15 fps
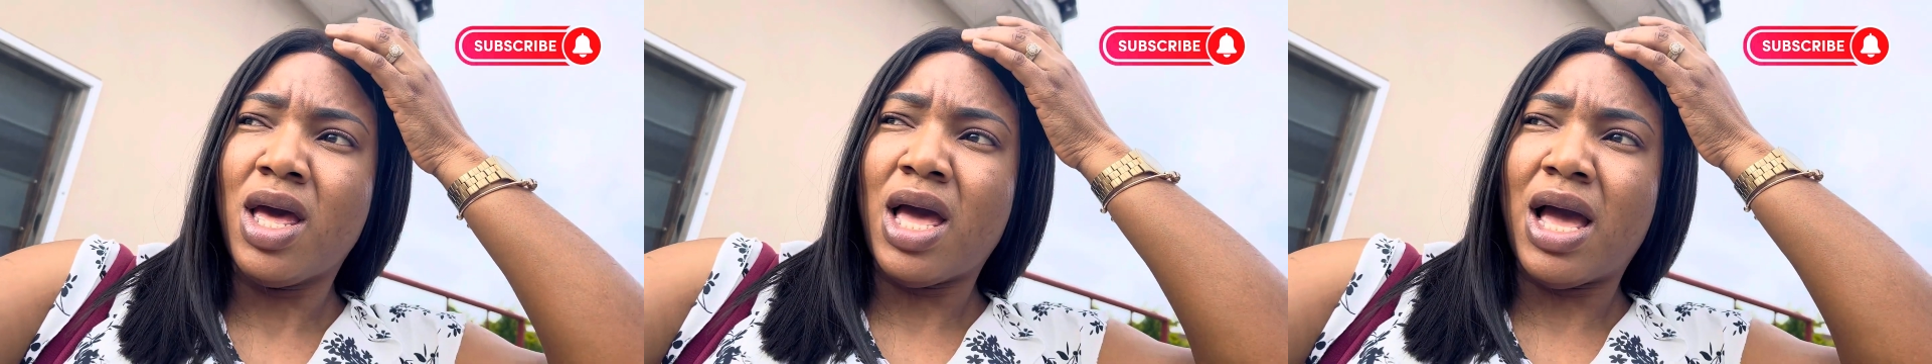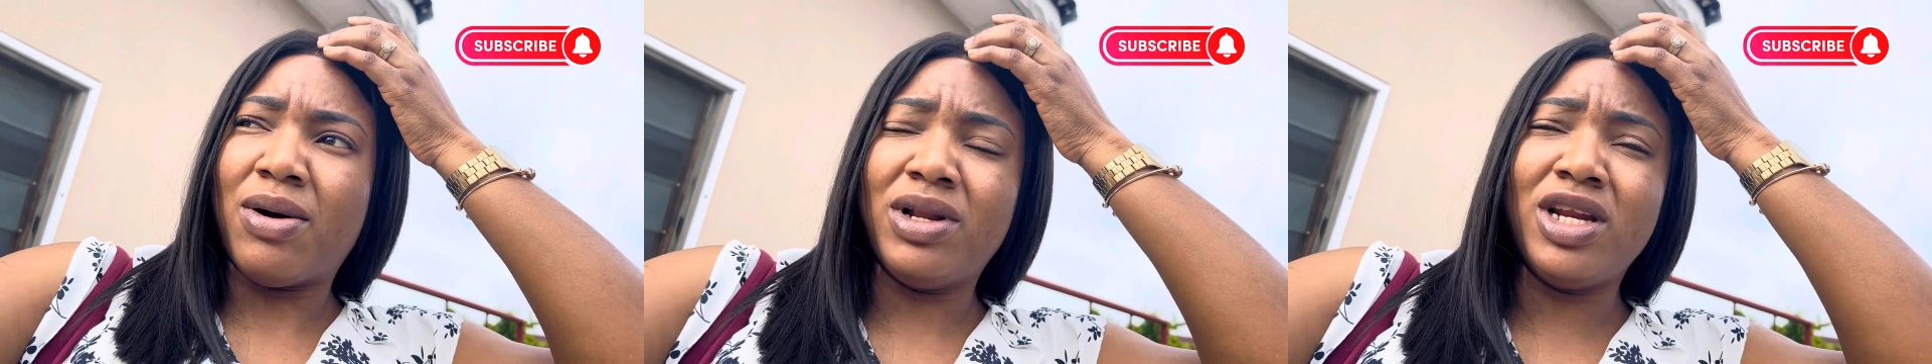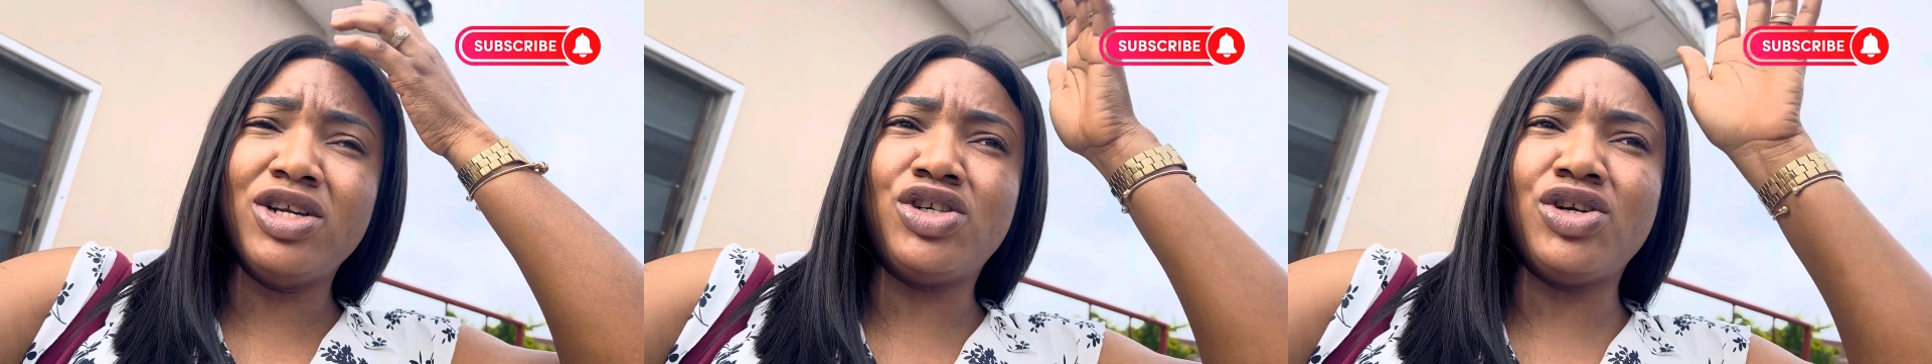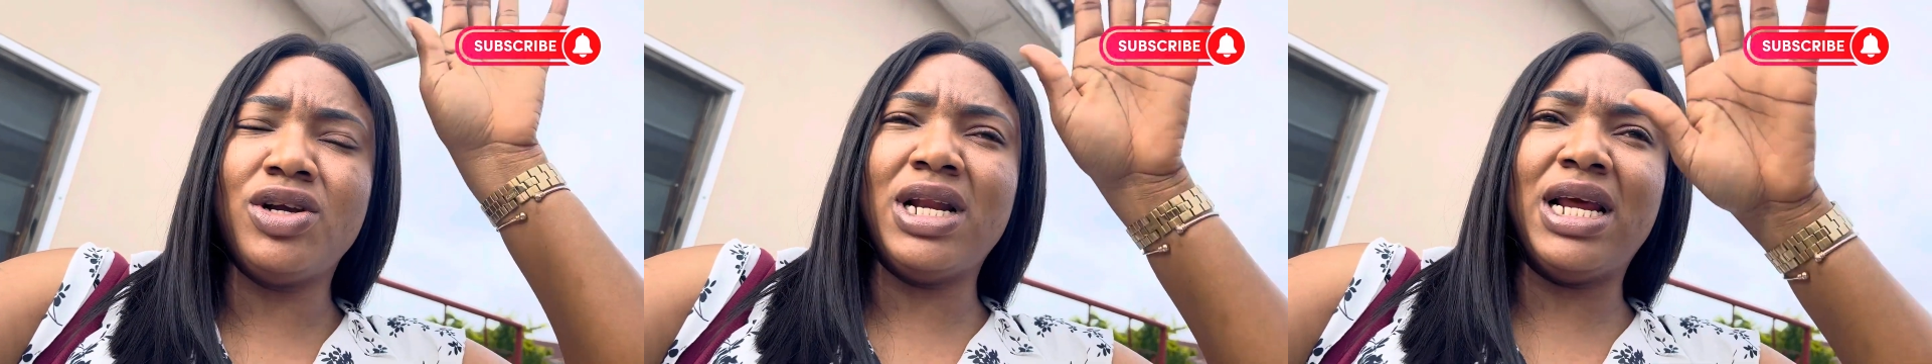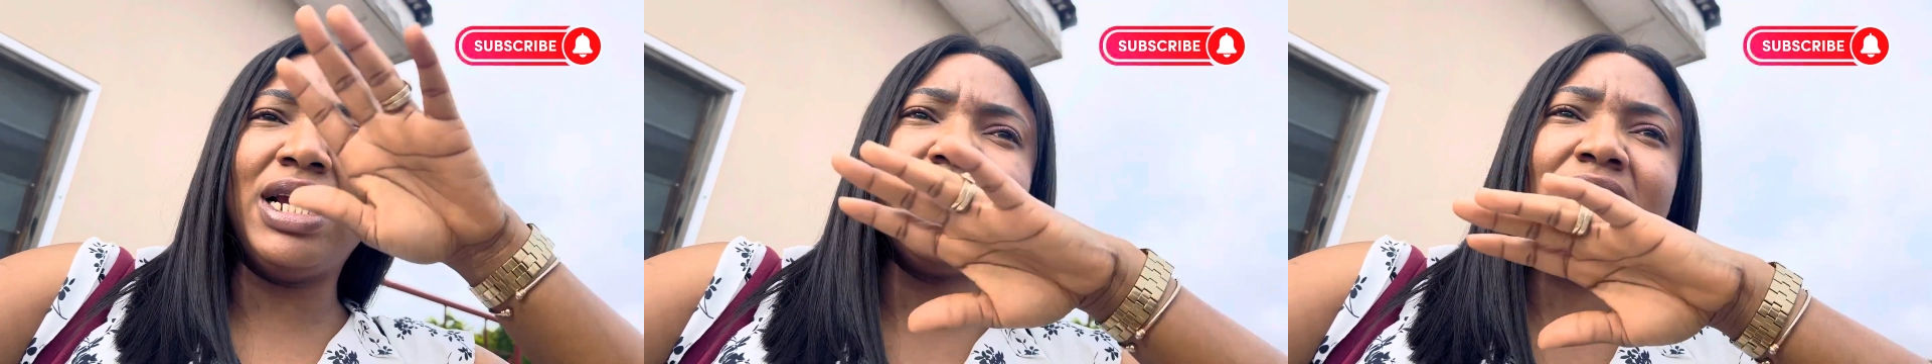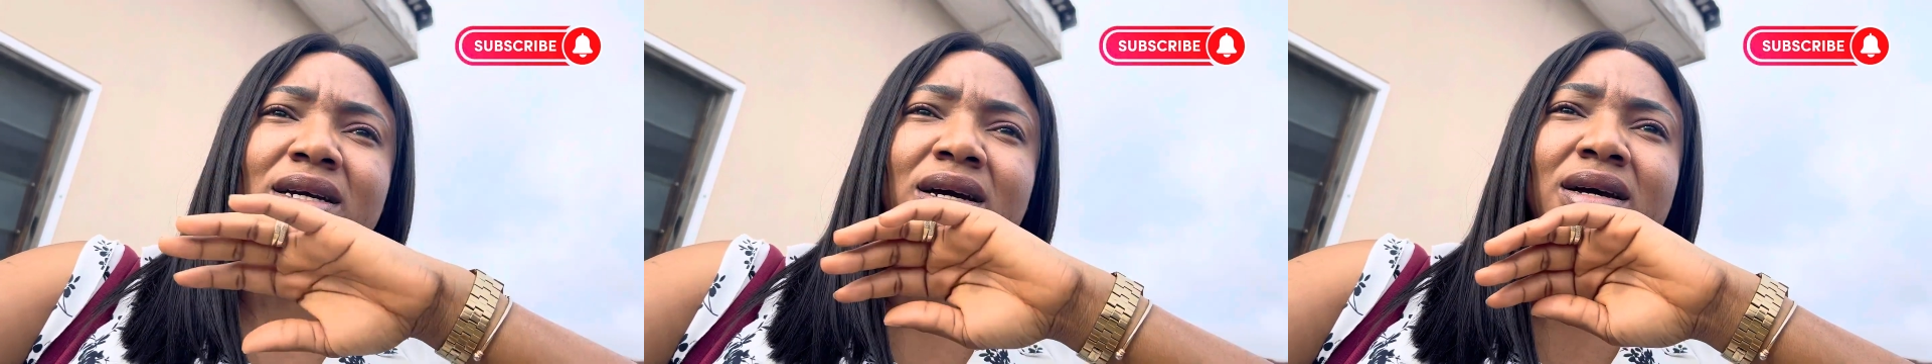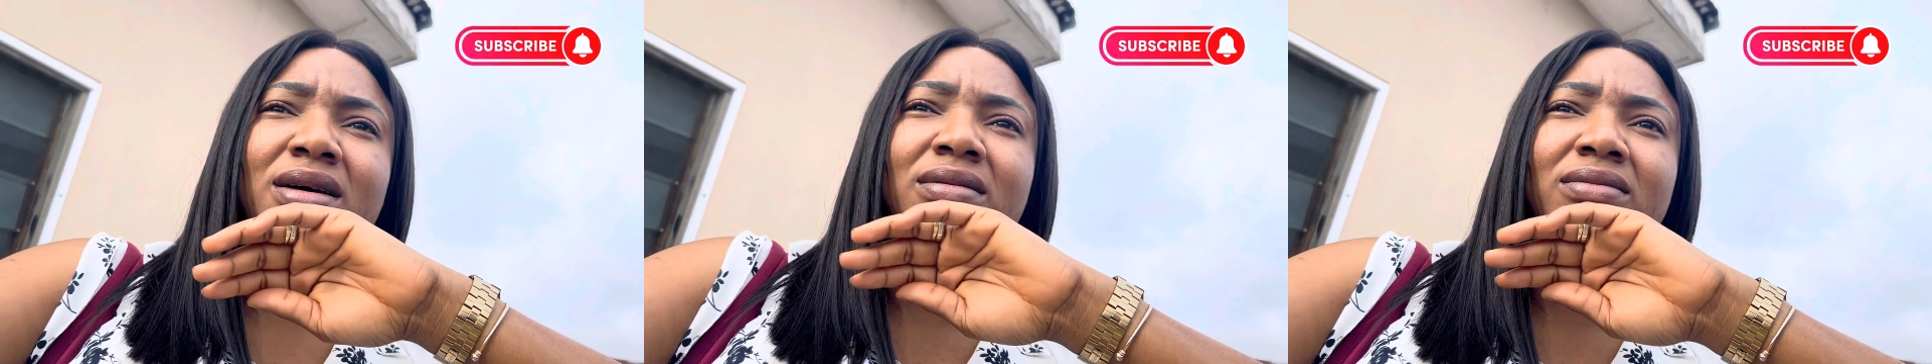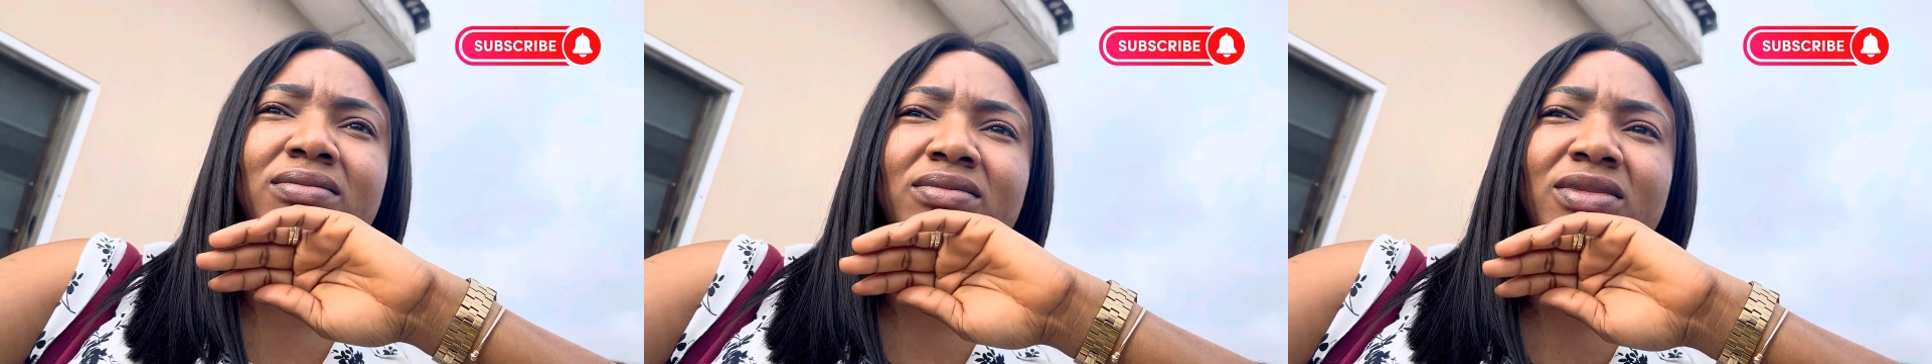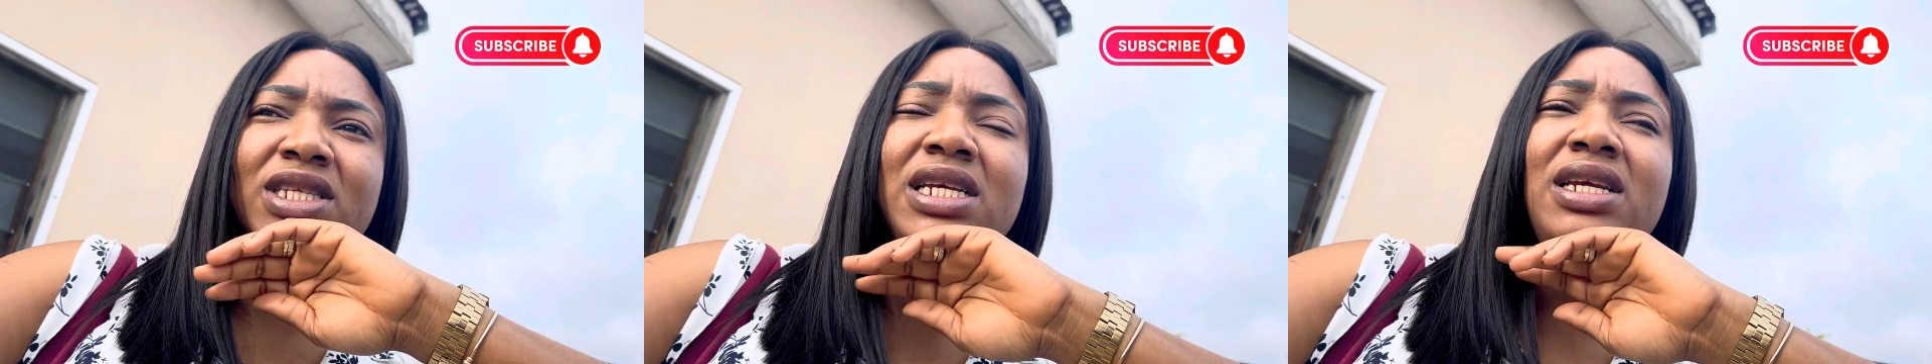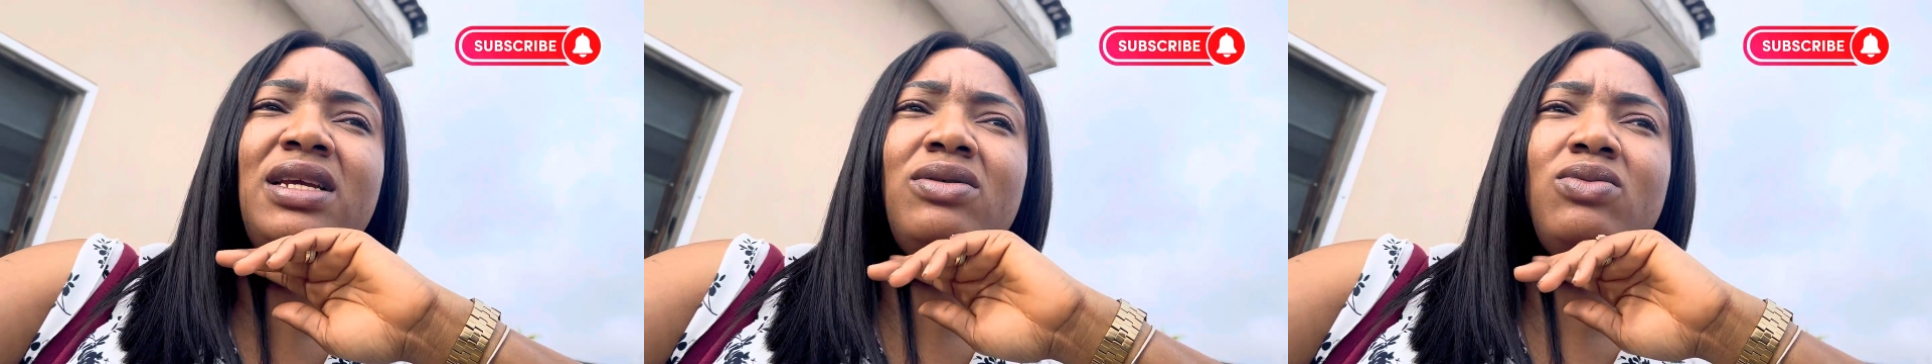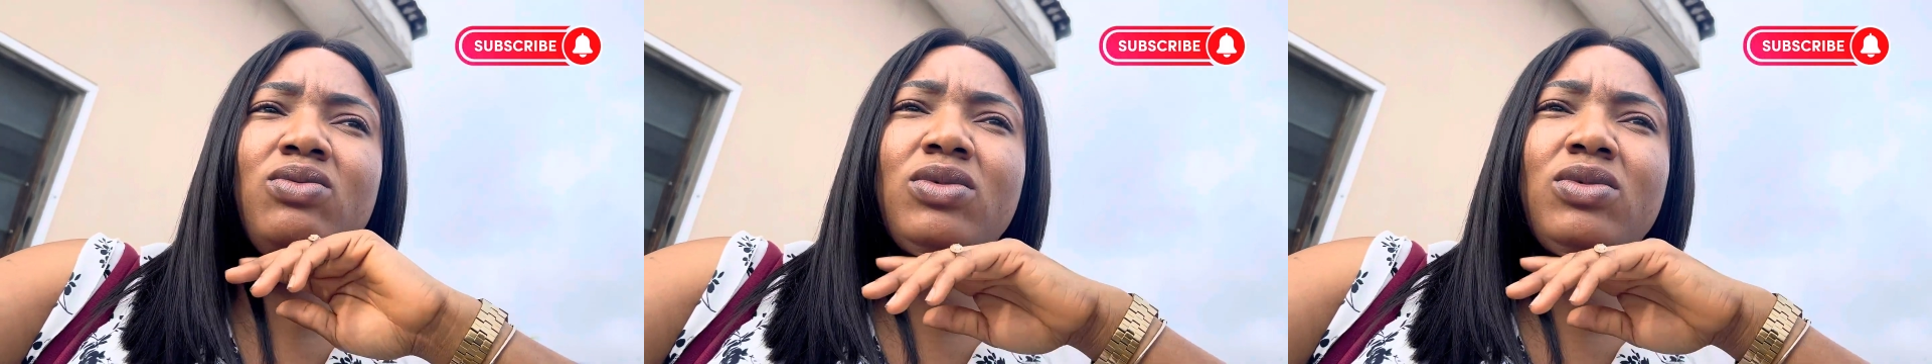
I wanted to show you like the